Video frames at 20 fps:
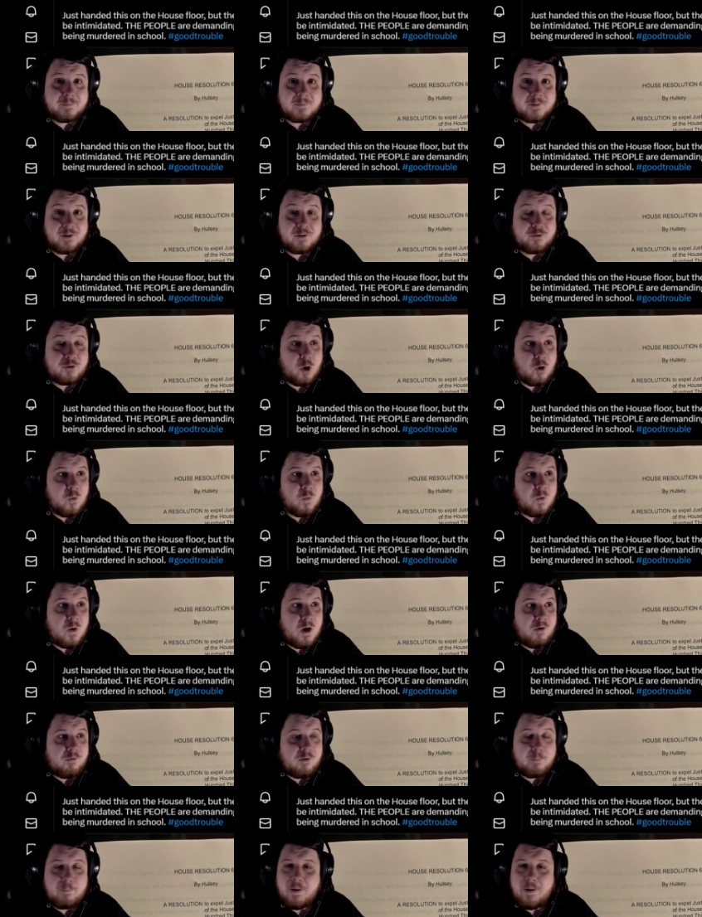So
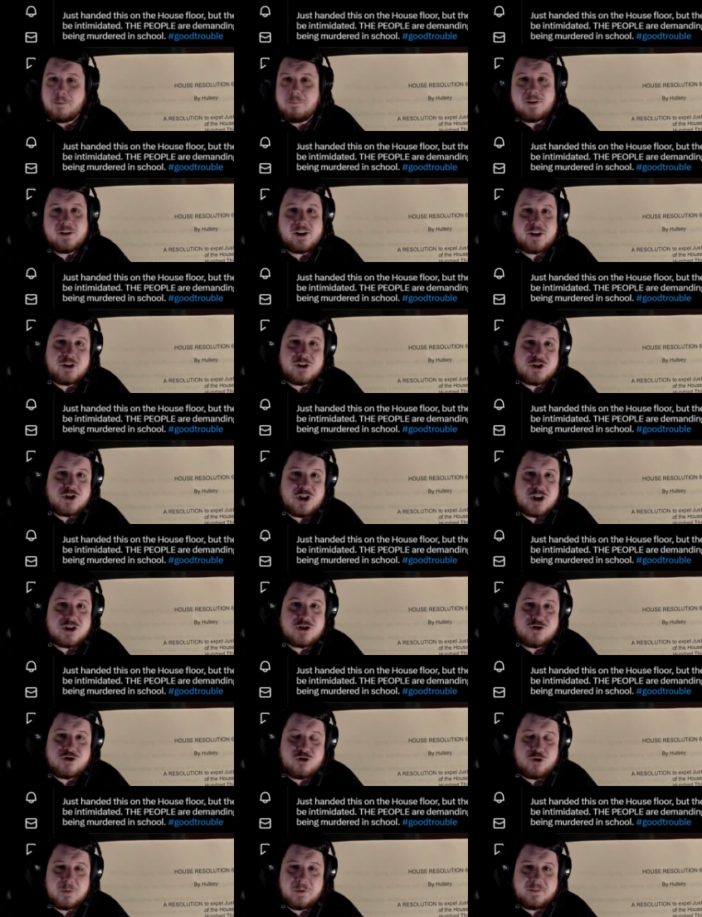Republicans
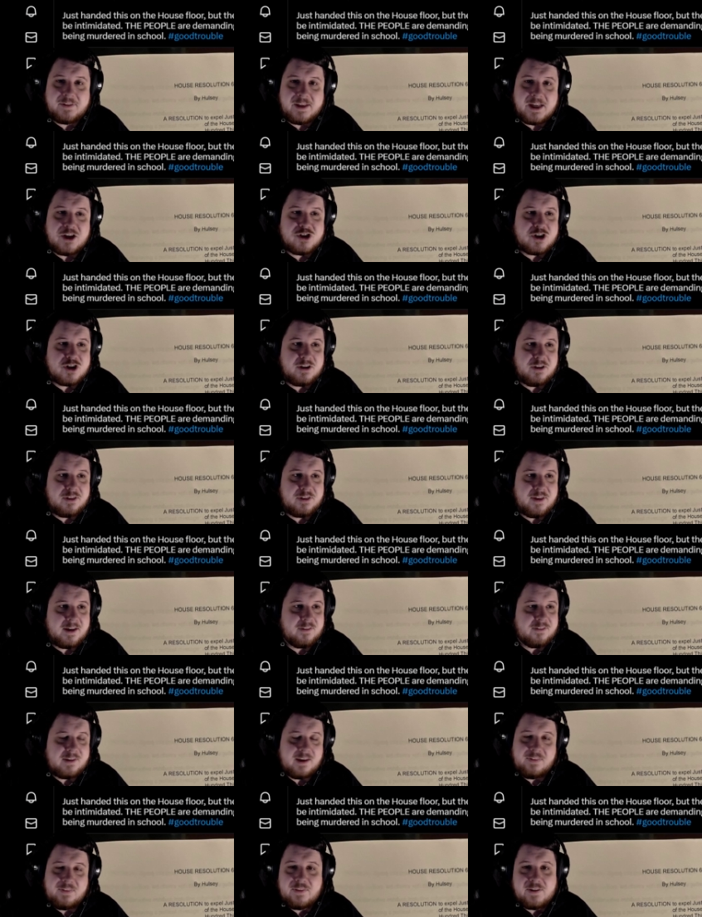just drew attention to
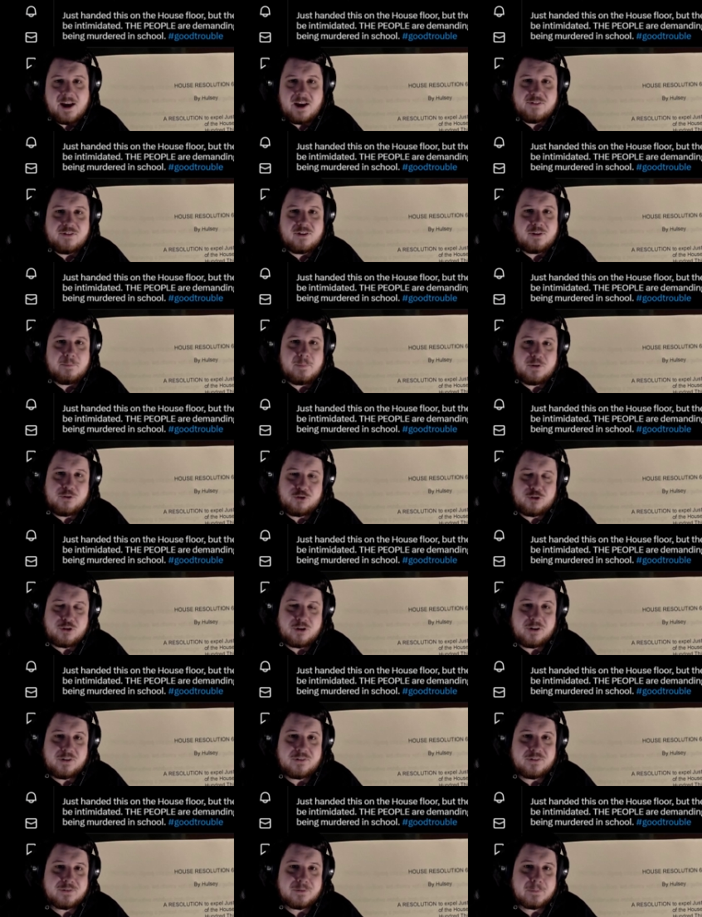things like the cousin
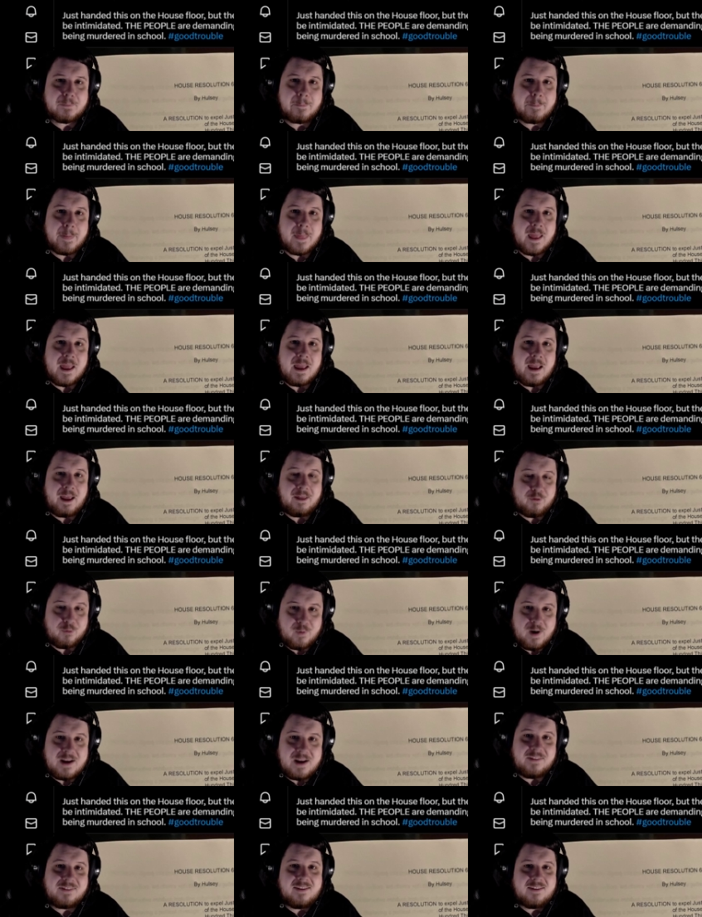mistress and the
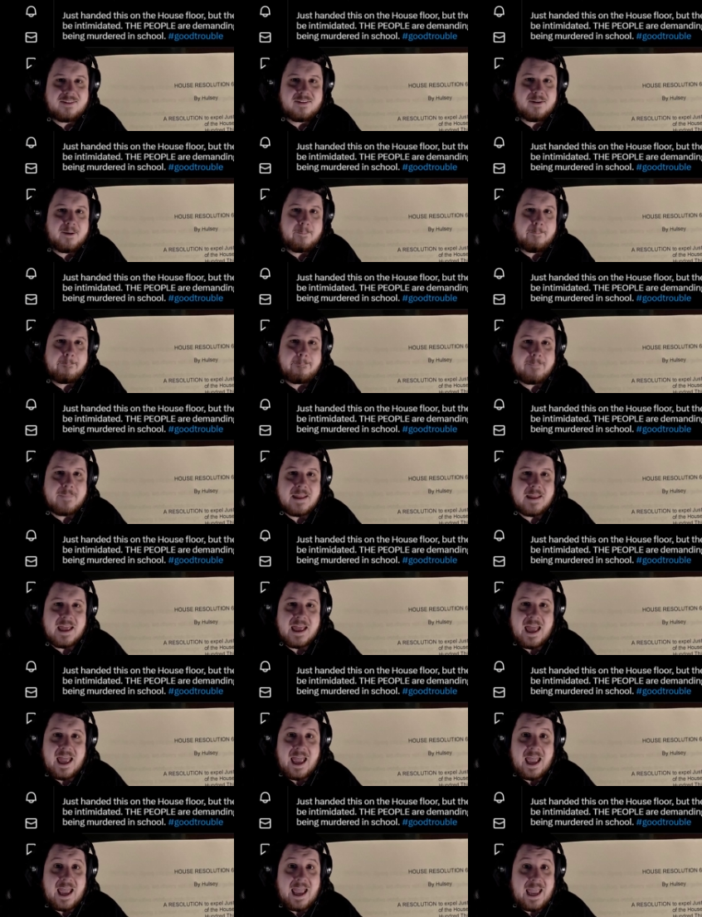racism
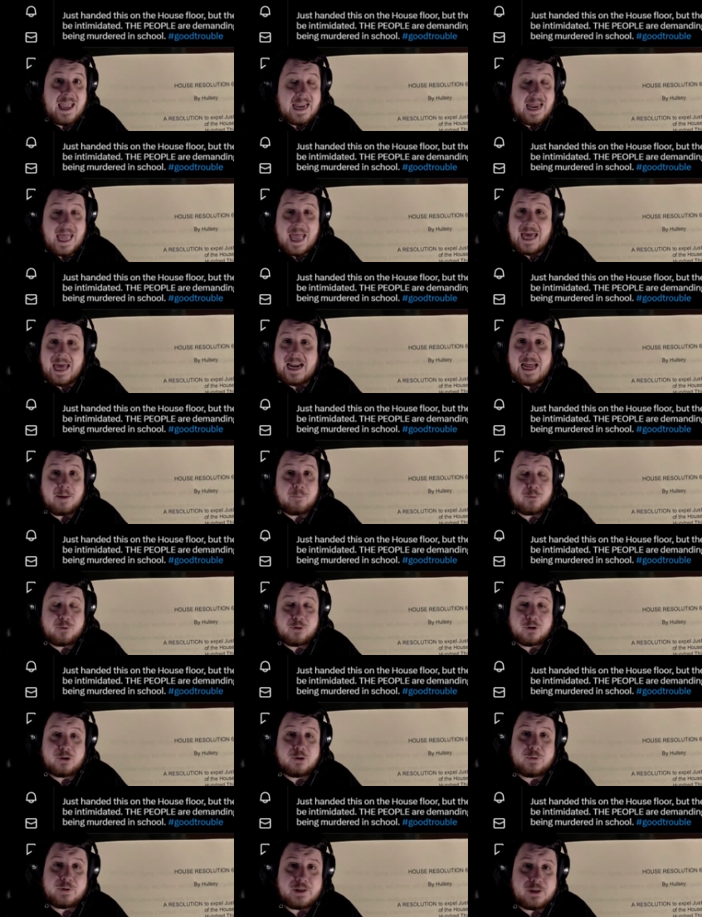and had
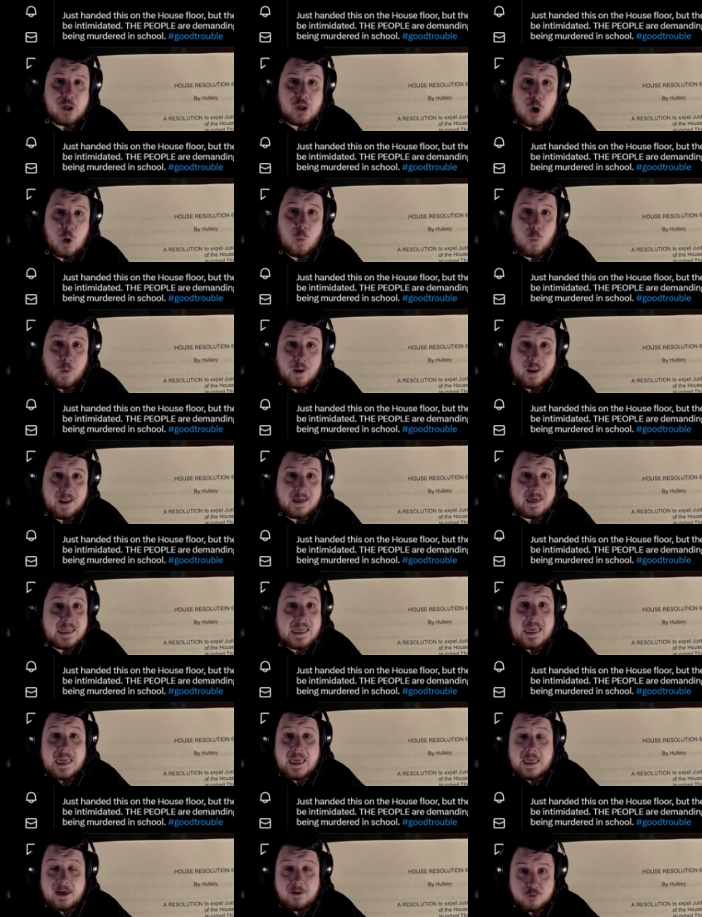absolutely no win.
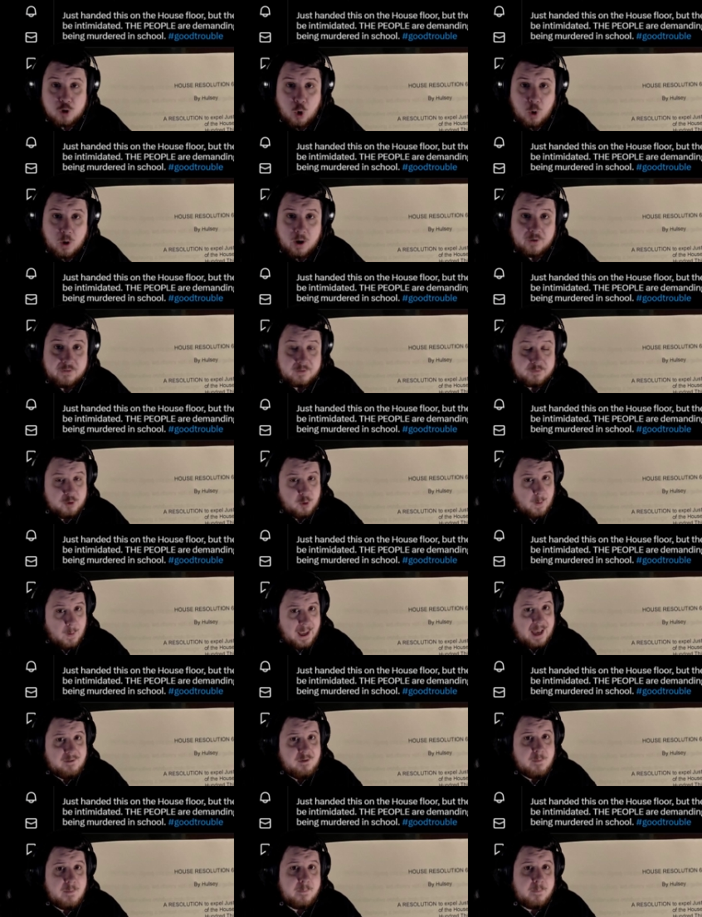And of course, if you
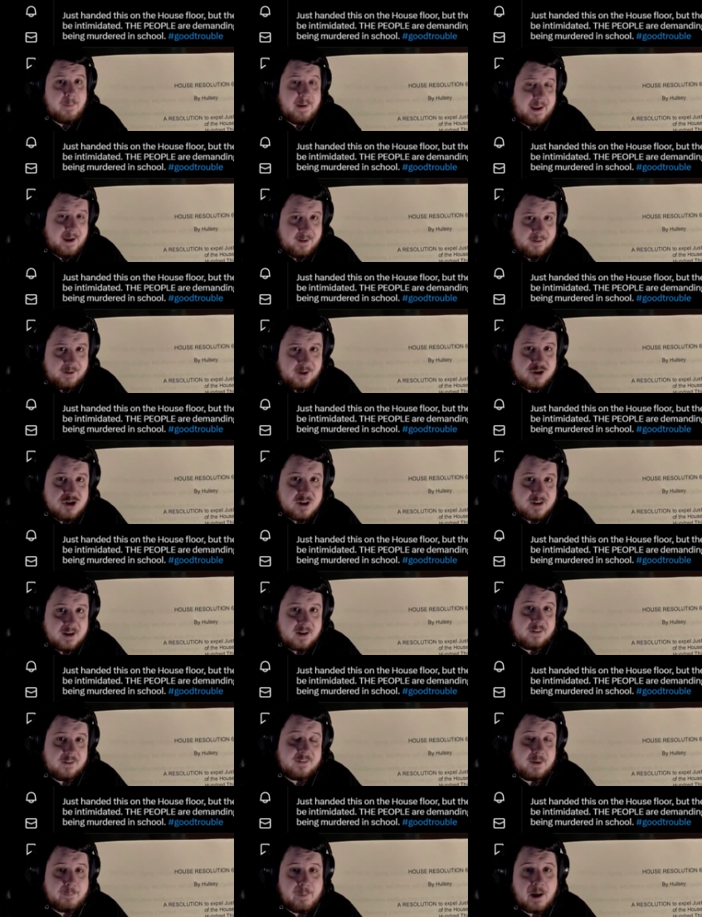haven't been paying attention to
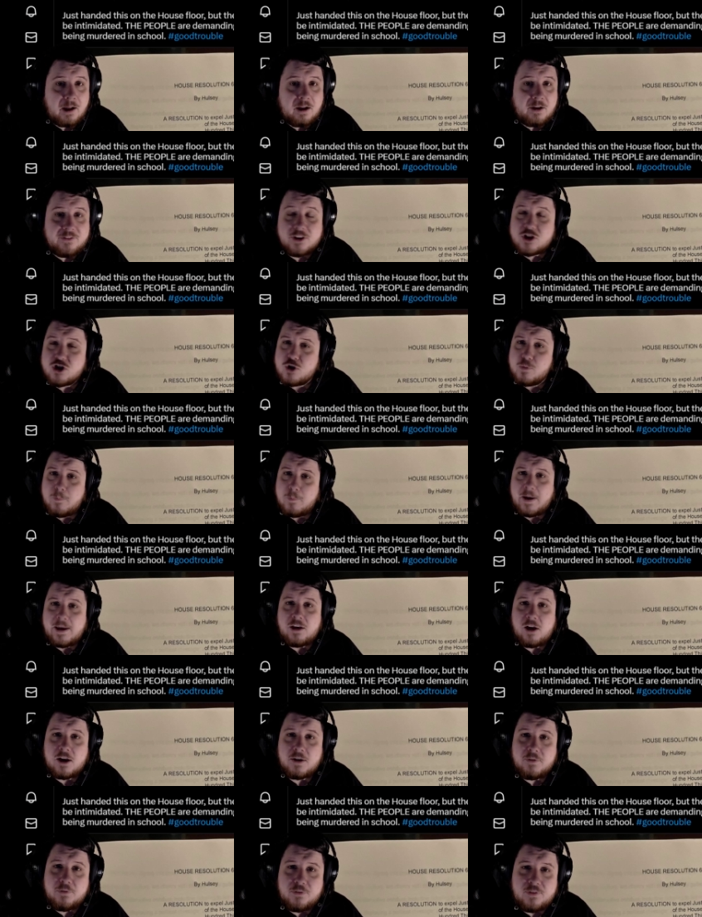Tennessee politics, you might
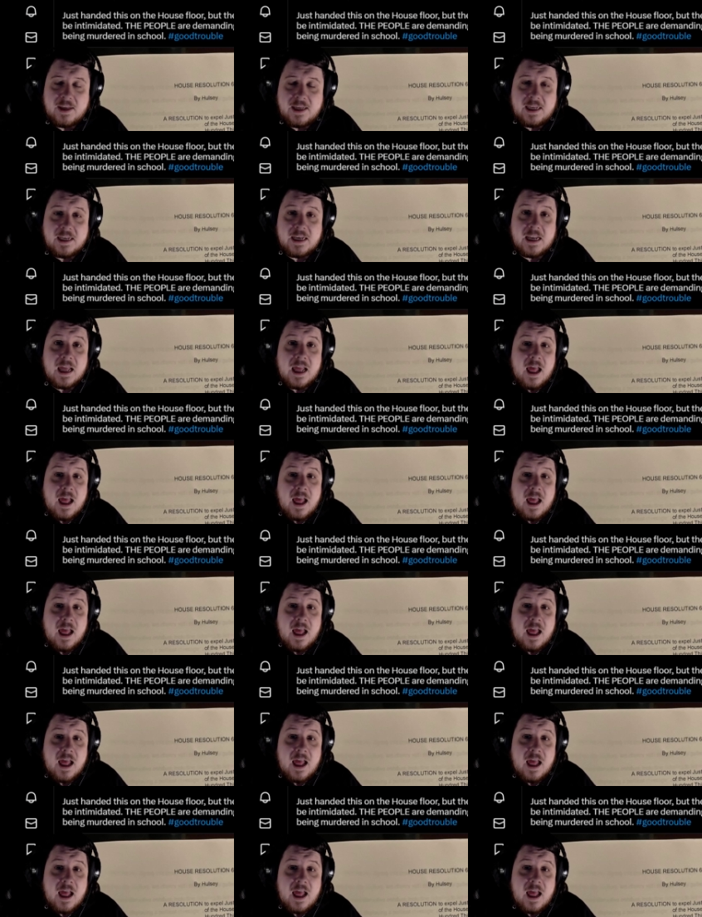not have seen